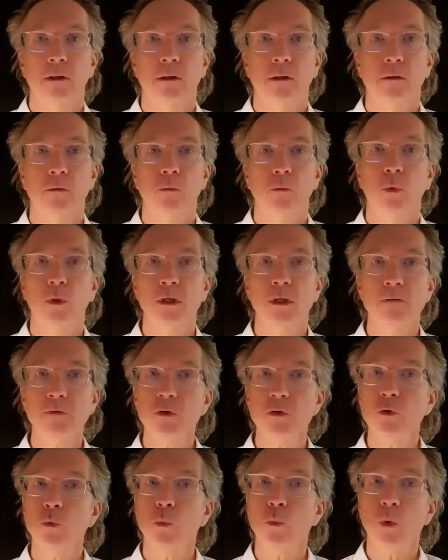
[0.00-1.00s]
Whatever
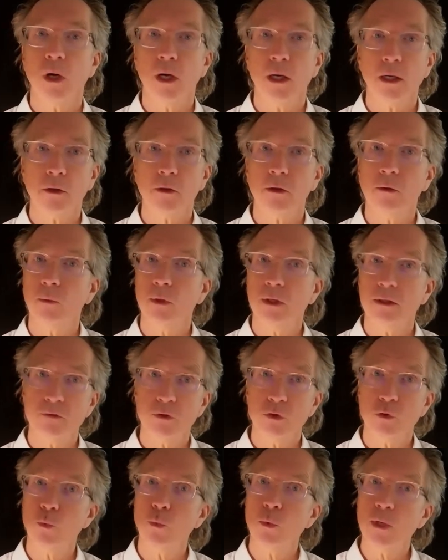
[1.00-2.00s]
you water and whatever
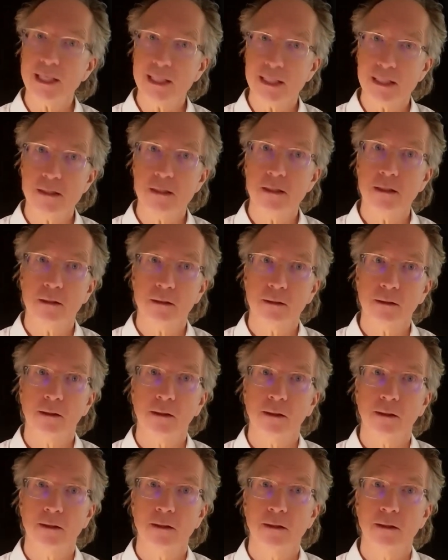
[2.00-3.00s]
you weed
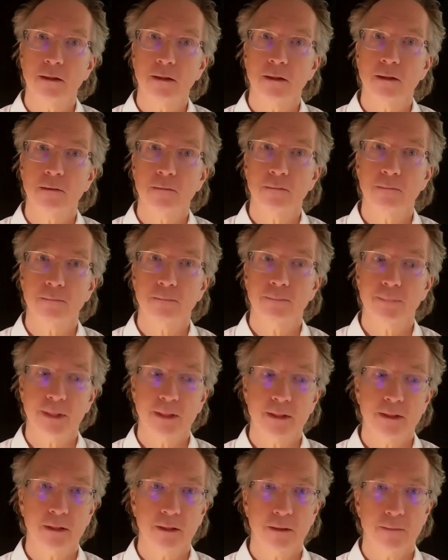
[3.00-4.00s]

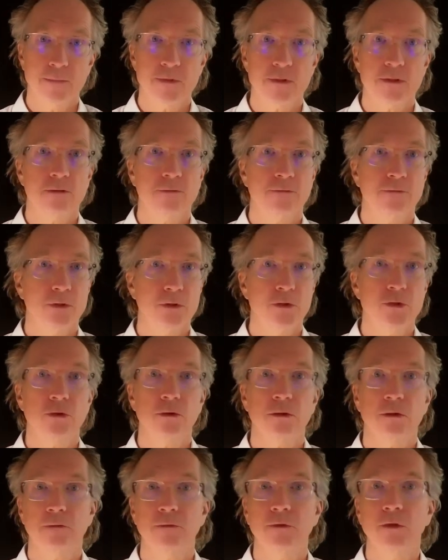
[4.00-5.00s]
becomes the future
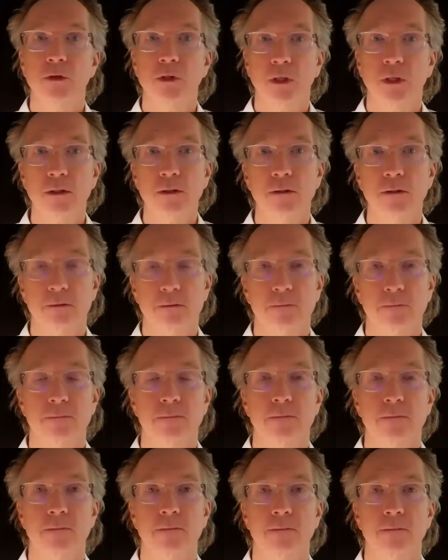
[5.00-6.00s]
of your garden.
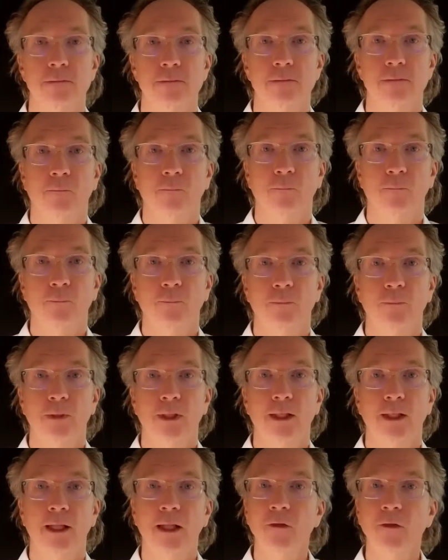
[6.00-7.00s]

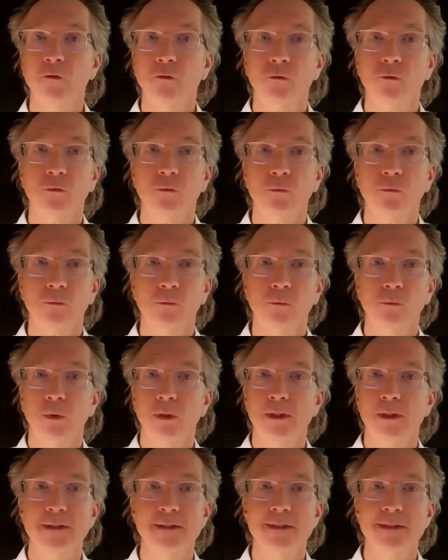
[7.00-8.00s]
And that's
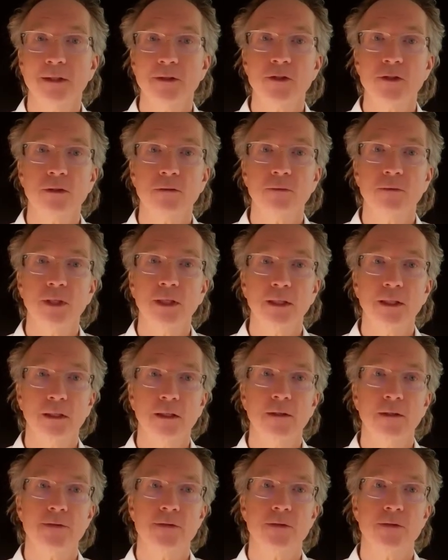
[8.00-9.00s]
what intention really
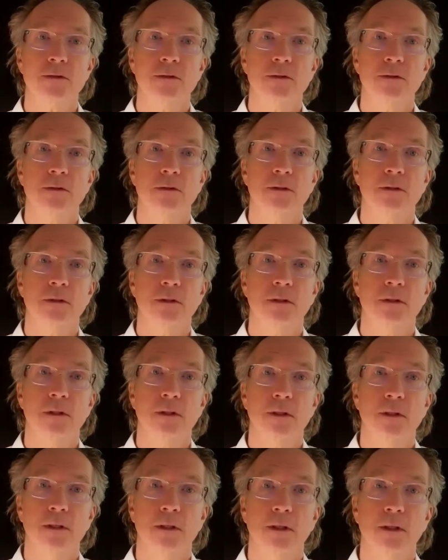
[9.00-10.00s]
is.
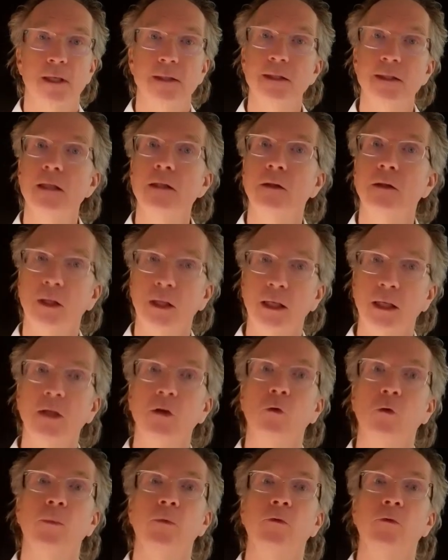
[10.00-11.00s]
And then it
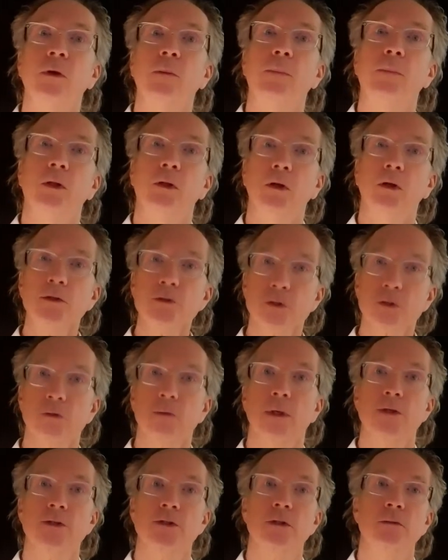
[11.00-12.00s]
opens up a larger
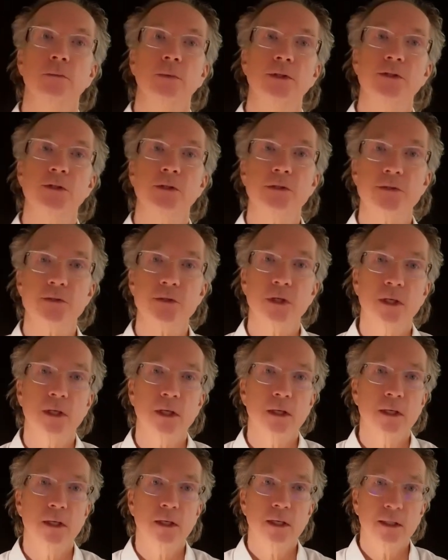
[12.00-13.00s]
question, which is,
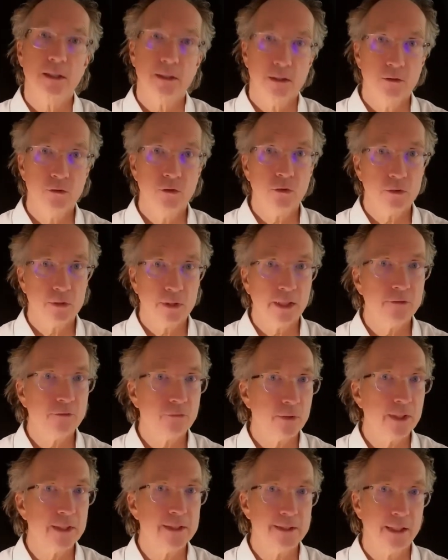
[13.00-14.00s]
in your life
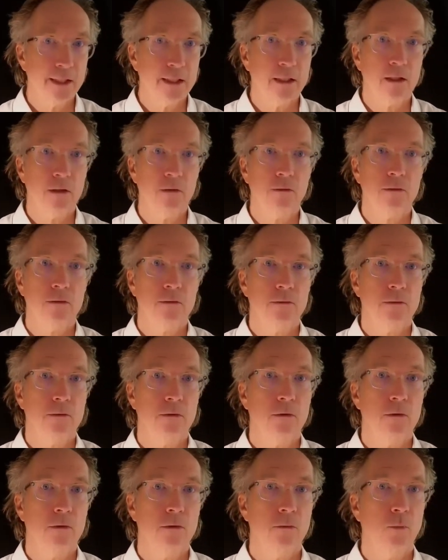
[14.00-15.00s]
right now,
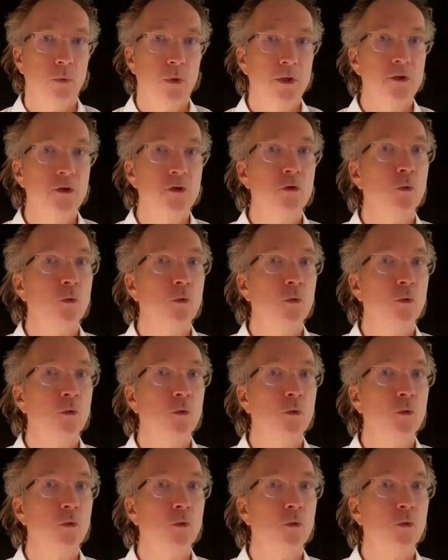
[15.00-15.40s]
what are you